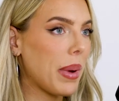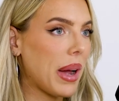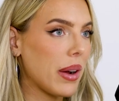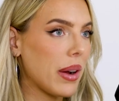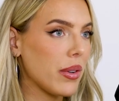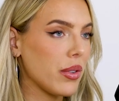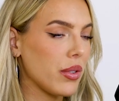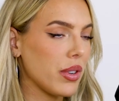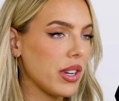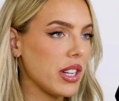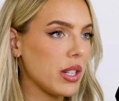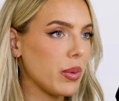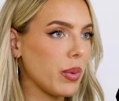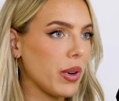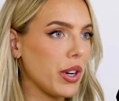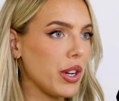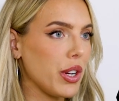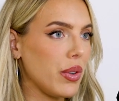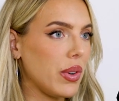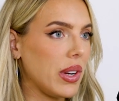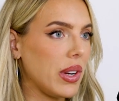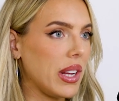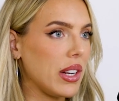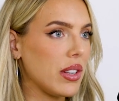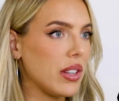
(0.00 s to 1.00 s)
boundaries where
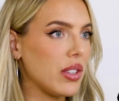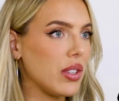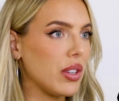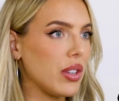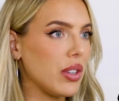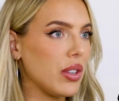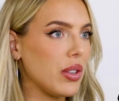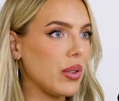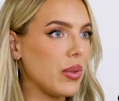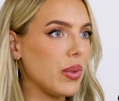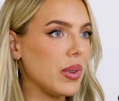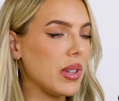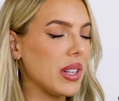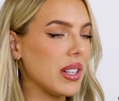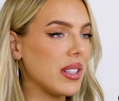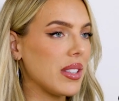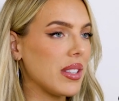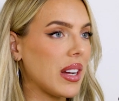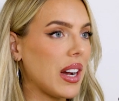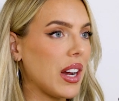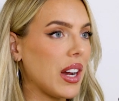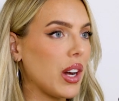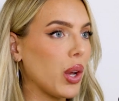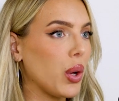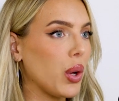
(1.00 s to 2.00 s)
you need to.
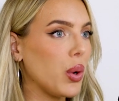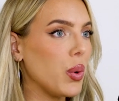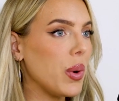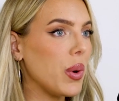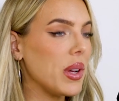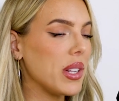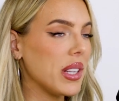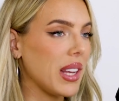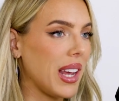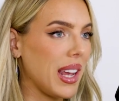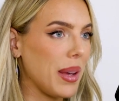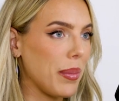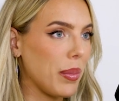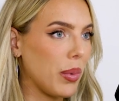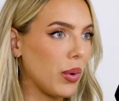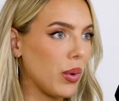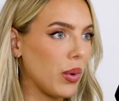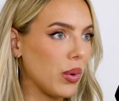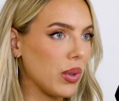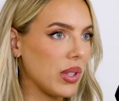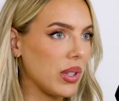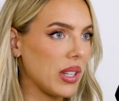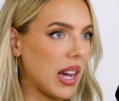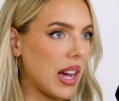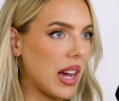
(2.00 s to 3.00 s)
Decide who is
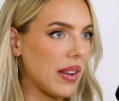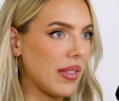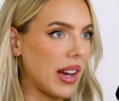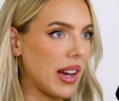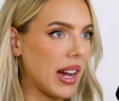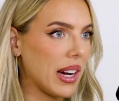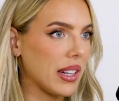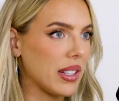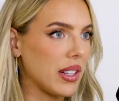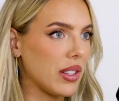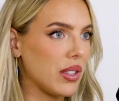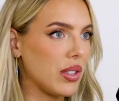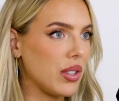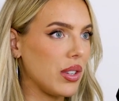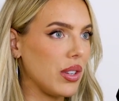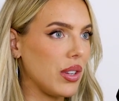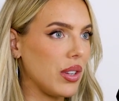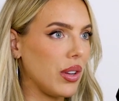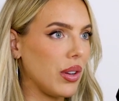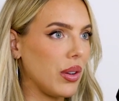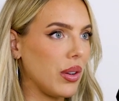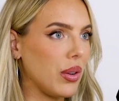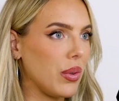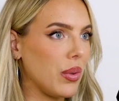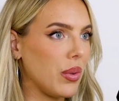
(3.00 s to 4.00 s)
able to have access to
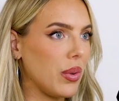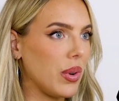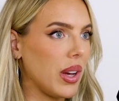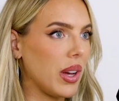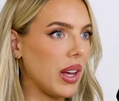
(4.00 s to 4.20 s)
you.